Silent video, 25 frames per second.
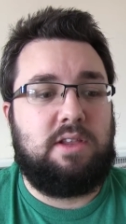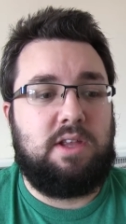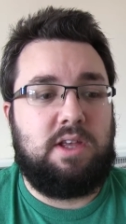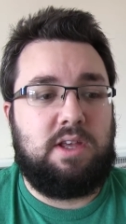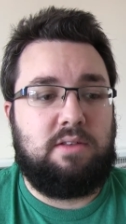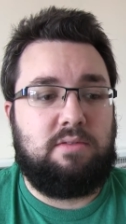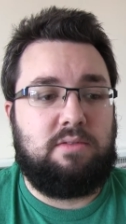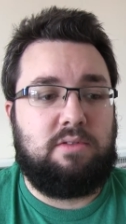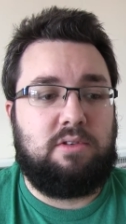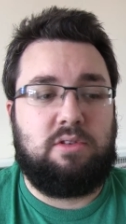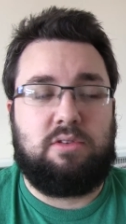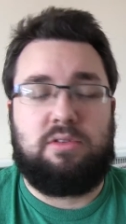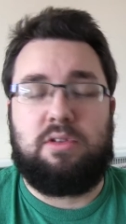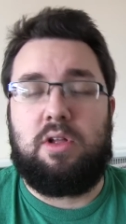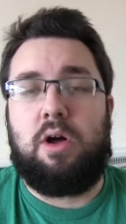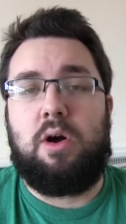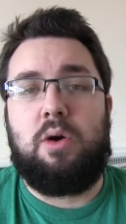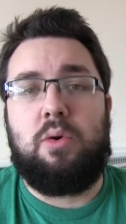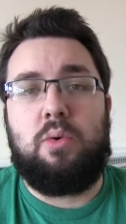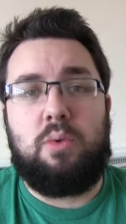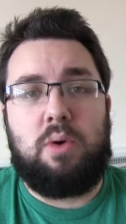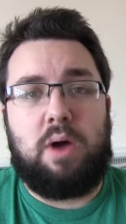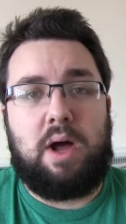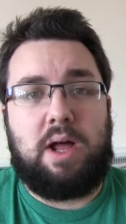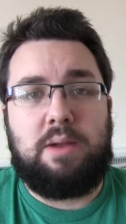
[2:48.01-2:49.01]
the just the
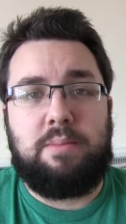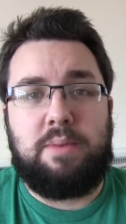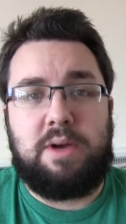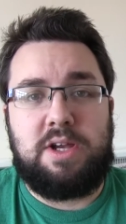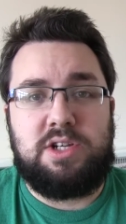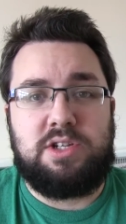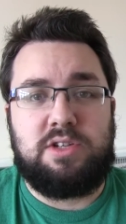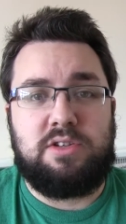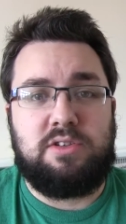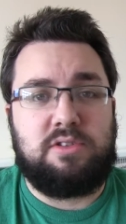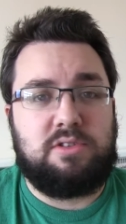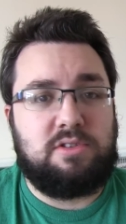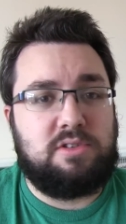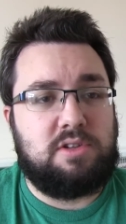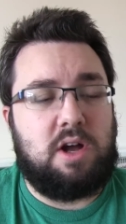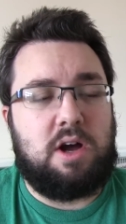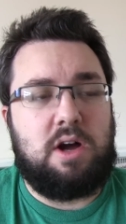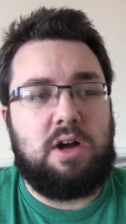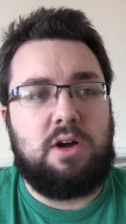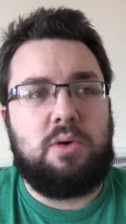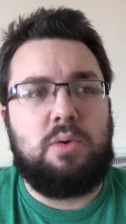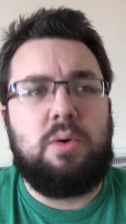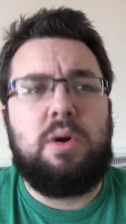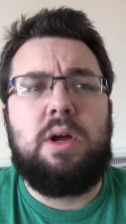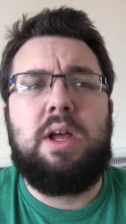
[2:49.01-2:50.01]
whole animation
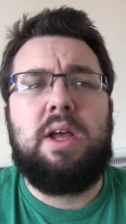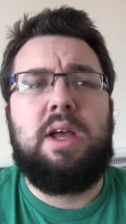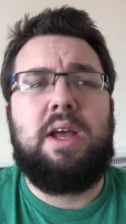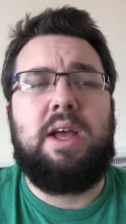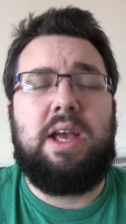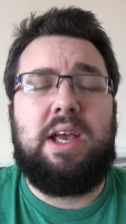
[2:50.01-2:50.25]
style